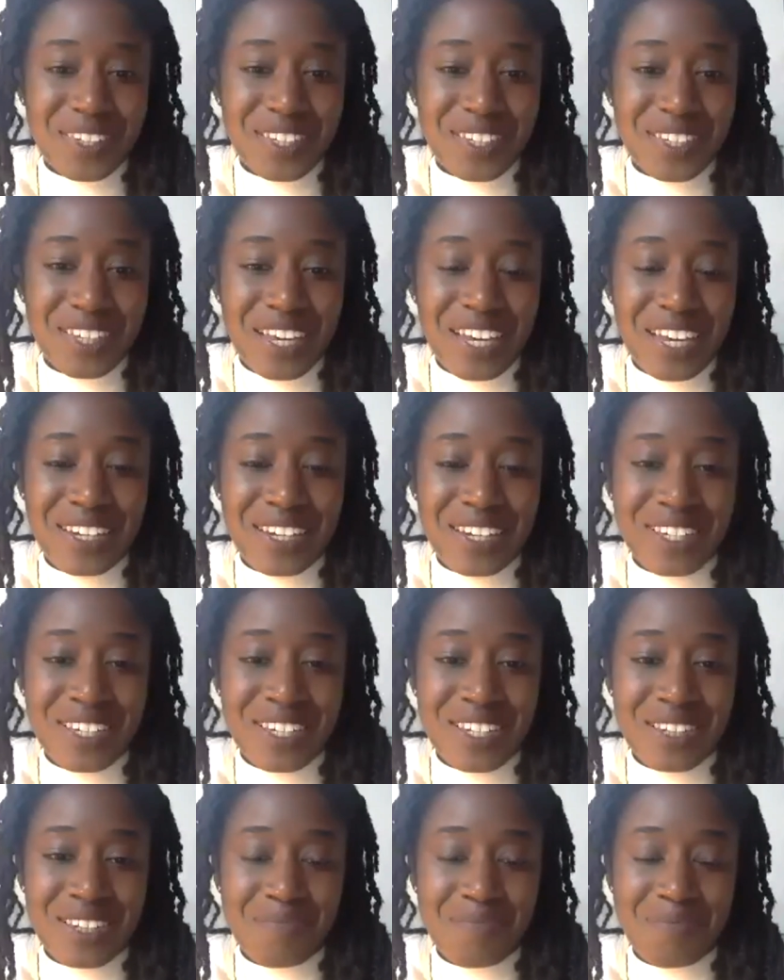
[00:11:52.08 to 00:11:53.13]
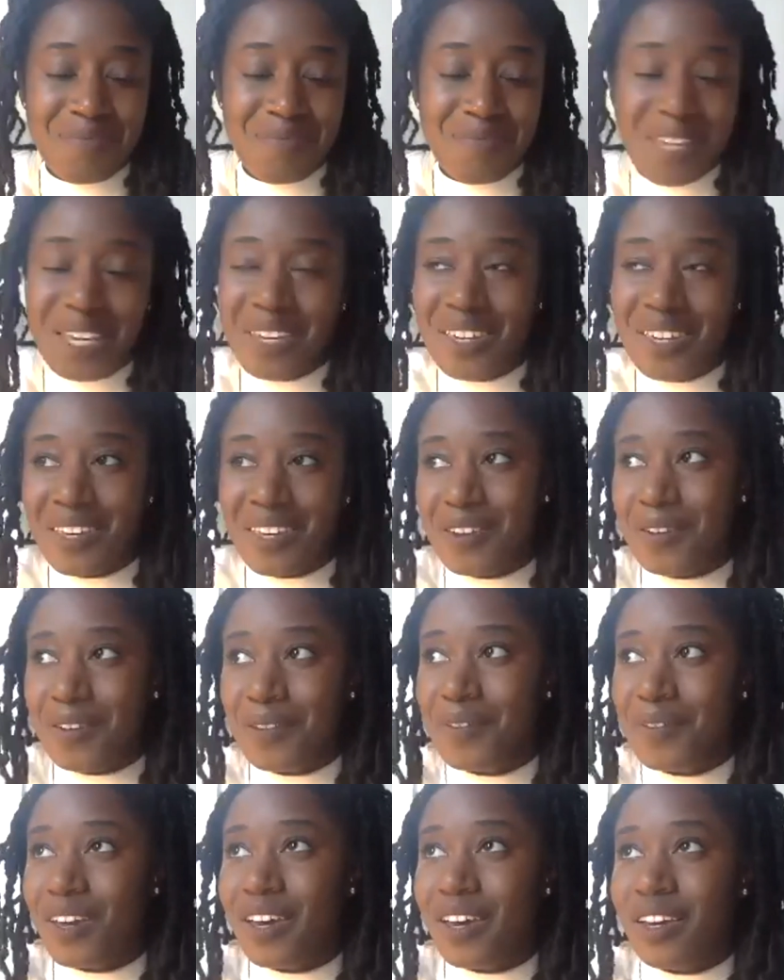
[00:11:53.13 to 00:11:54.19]
And thank you,
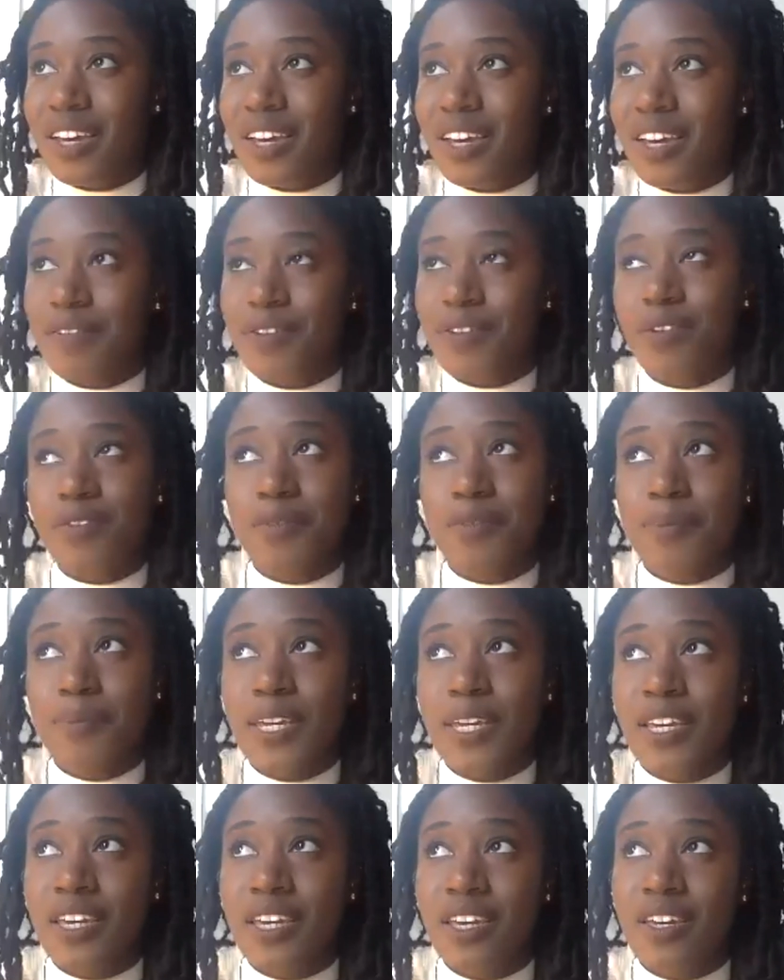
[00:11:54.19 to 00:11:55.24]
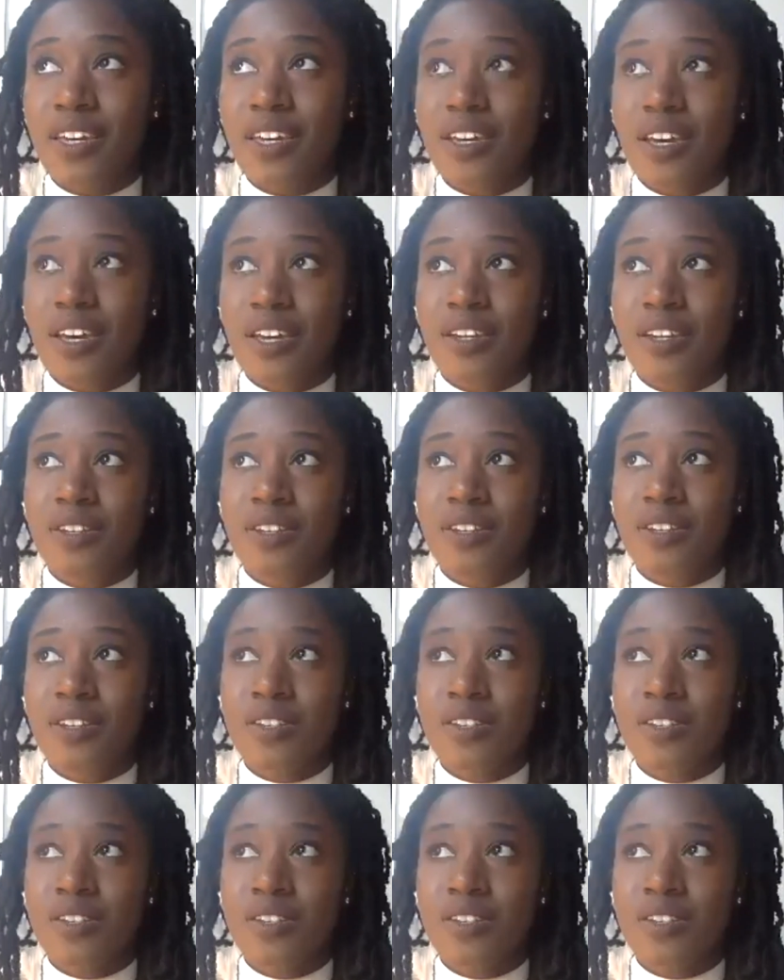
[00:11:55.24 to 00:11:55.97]
everyone, for being here. And